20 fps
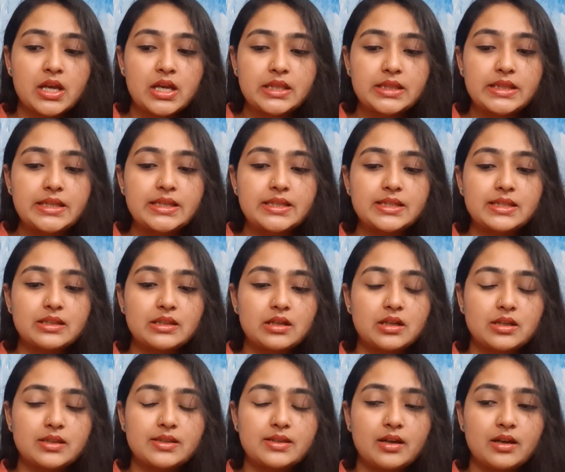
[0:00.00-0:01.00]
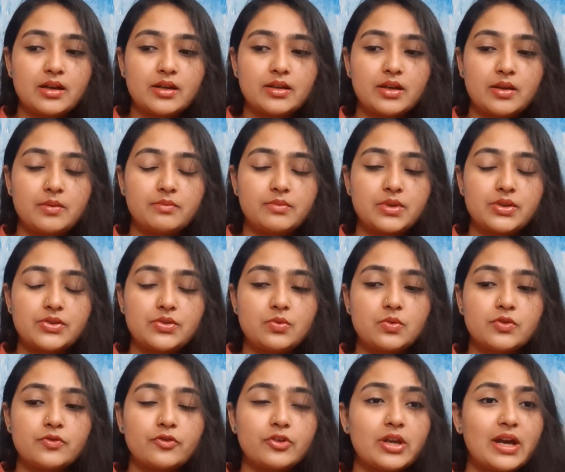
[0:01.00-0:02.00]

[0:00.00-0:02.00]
This CRM is used for